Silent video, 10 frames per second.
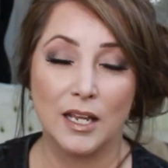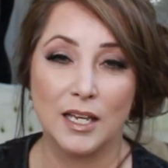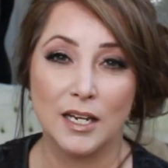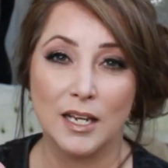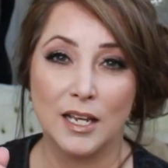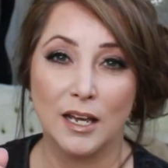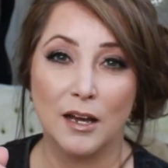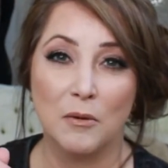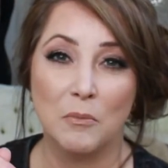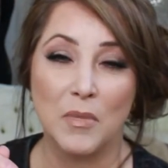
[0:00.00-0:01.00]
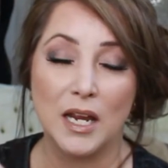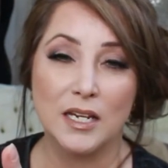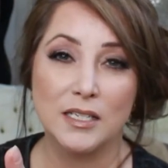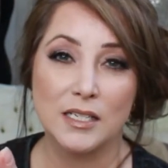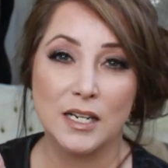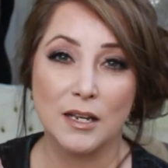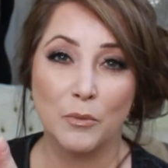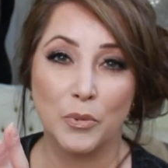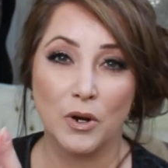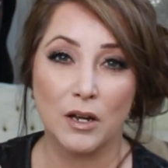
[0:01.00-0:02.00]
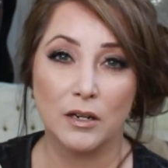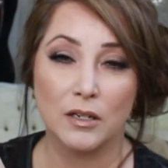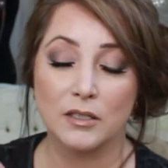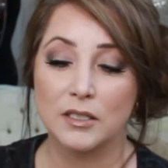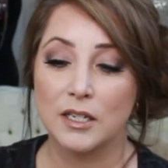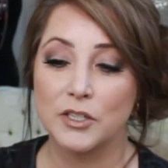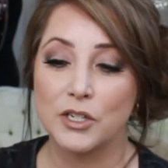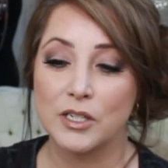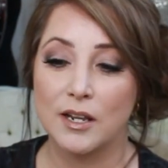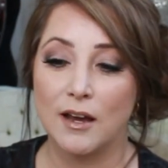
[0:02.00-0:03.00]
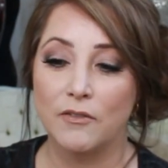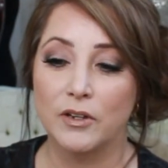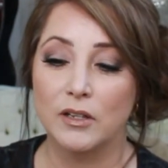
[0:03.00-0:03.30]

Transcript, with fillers: getting amazing products such as Calvin